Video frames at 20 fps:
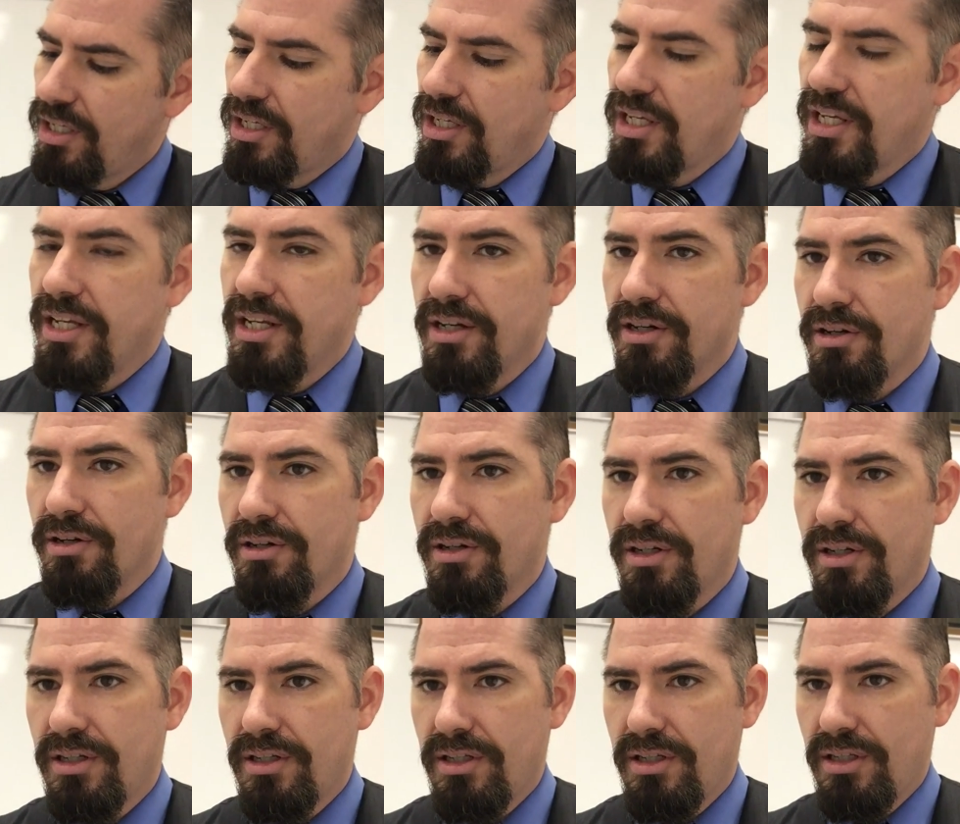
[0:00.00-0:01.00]
Here
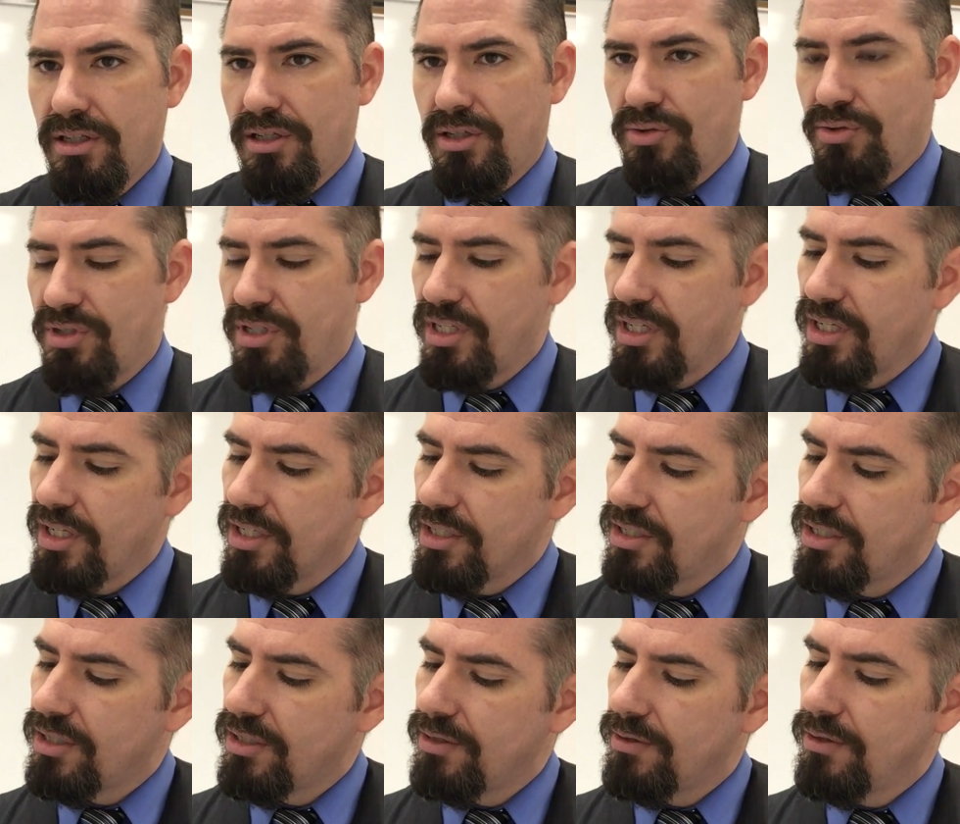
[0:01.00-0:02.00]
you see
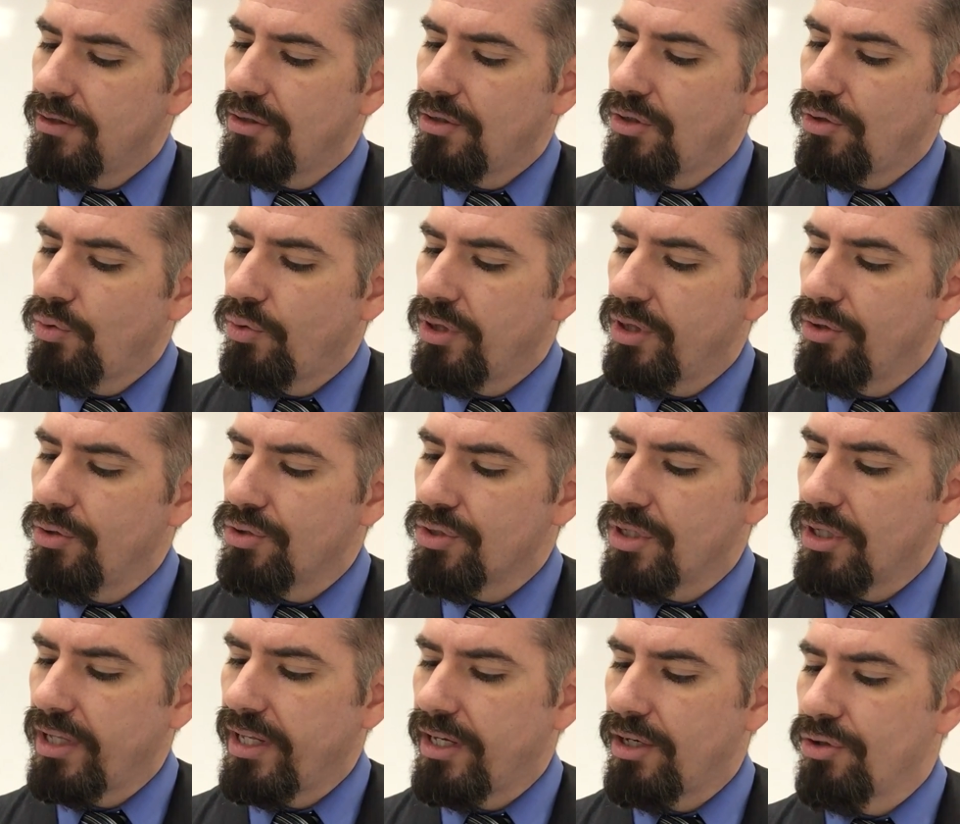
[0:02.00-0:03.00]
it with those
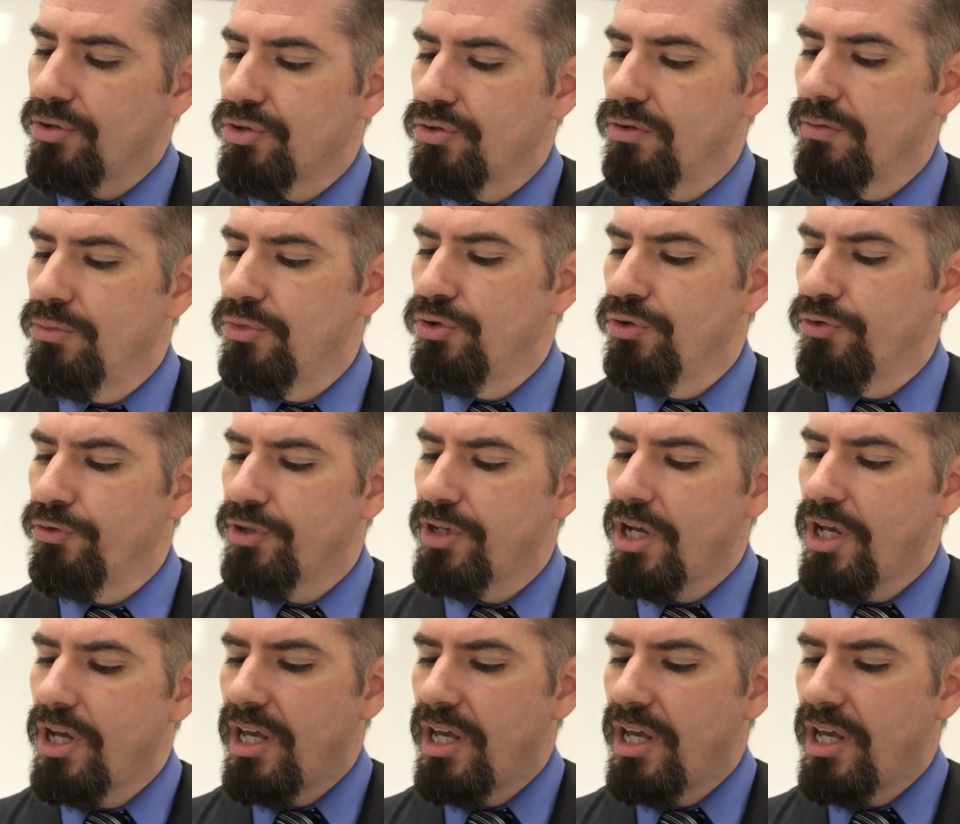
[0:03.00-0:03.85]
layers removed.